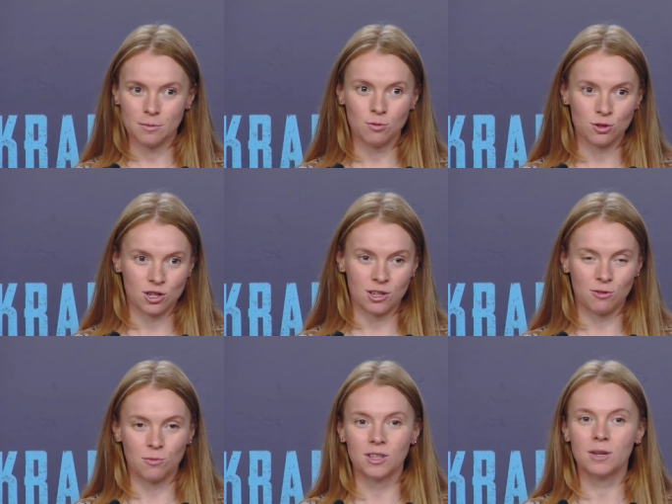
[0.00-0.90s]
The
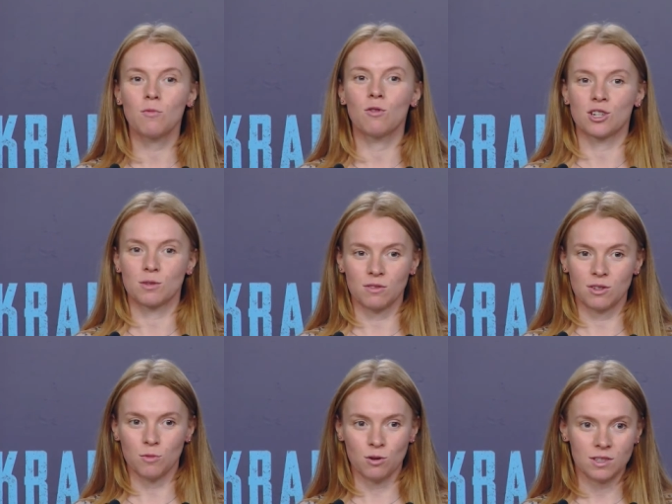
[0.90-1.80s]
answer is
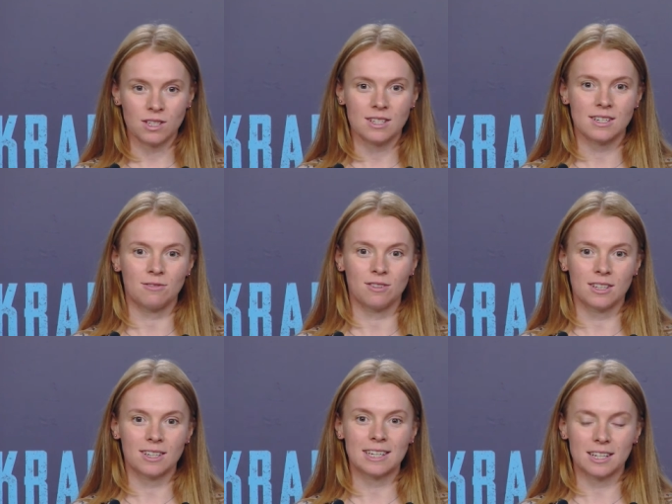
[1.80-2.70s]
uh, because we
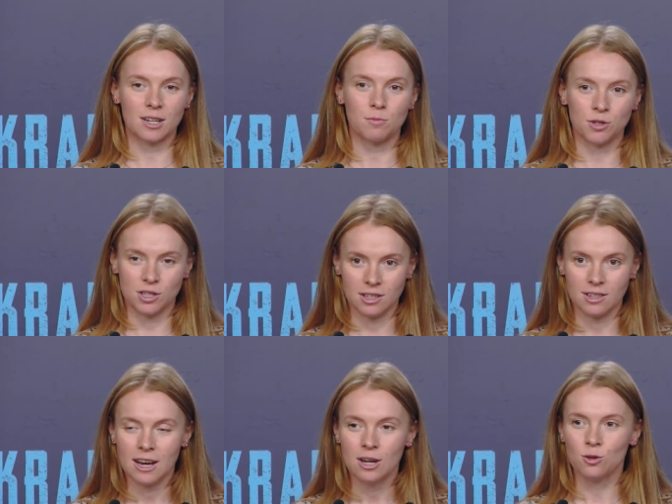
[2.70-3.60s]
can't do
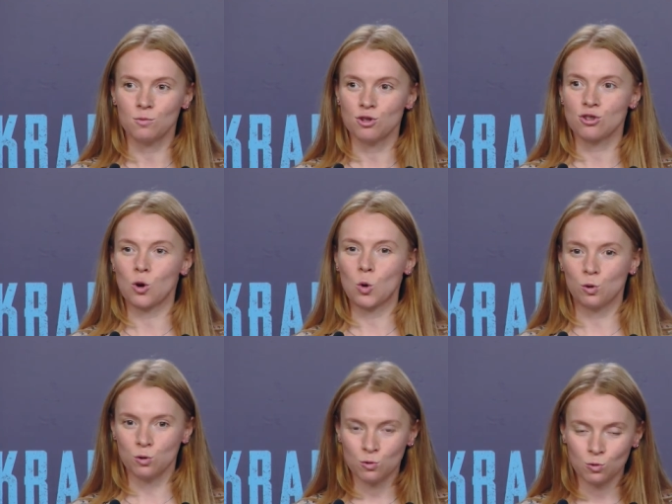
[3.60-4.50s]
otherwise.
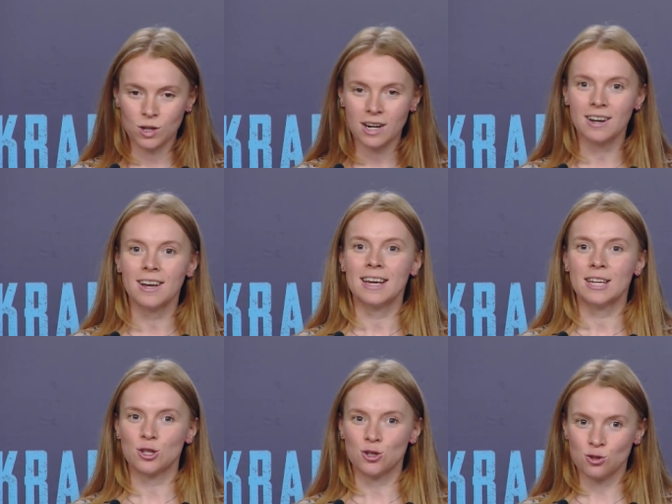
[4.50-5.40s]
We can't
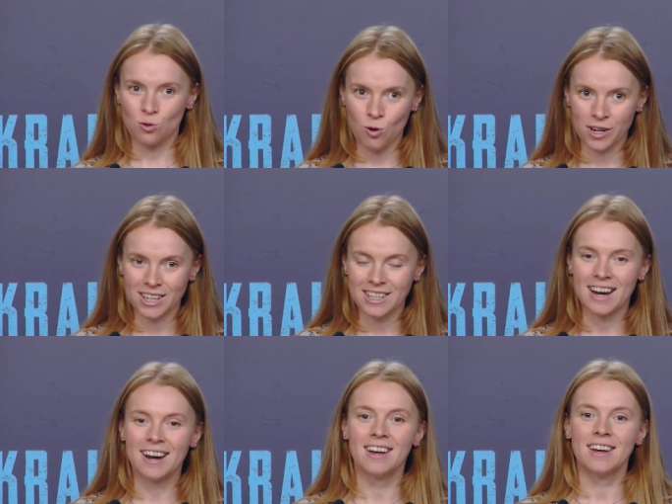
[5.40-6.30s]
do
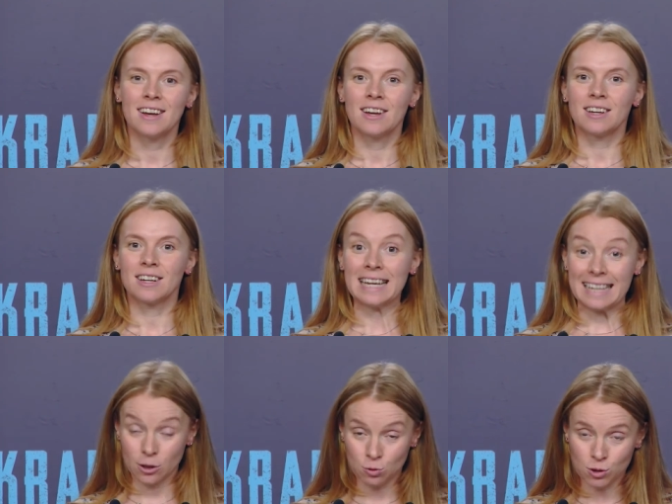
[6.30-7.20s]
without such
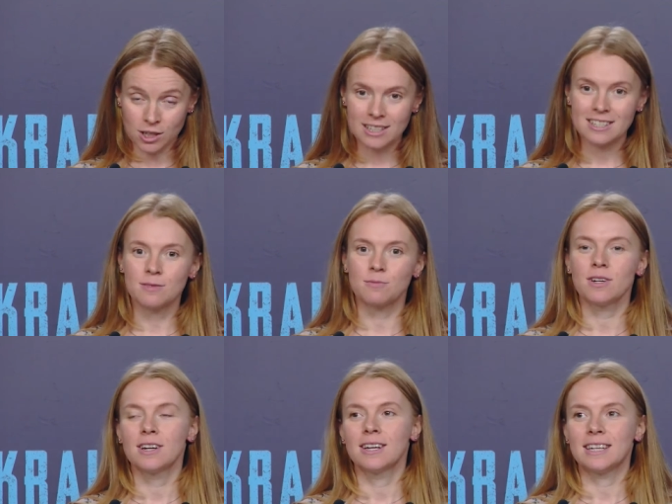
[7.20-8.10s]
events
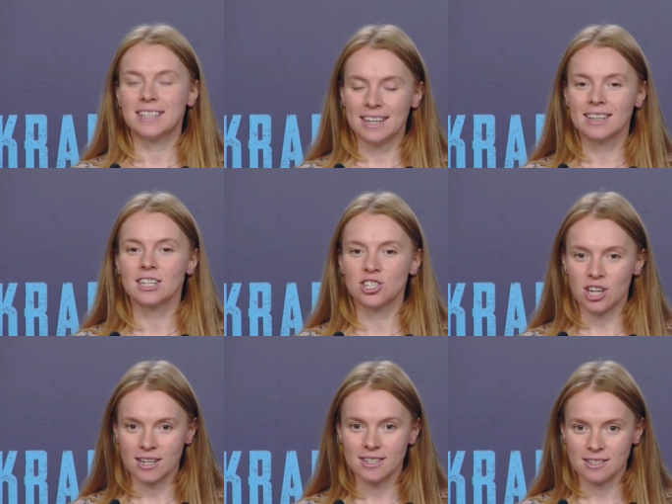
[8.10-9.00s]
because culture,
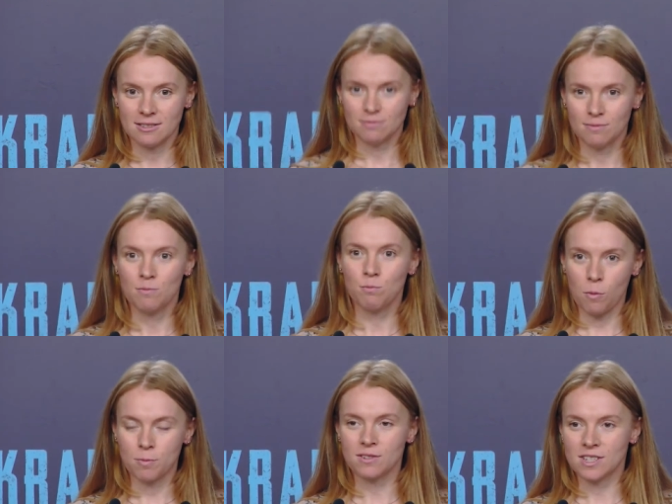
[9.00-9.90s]
history,
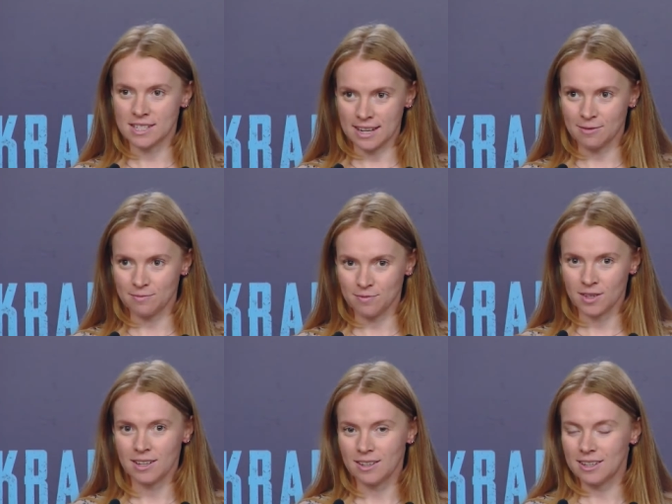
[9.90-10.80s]
and uh, tourism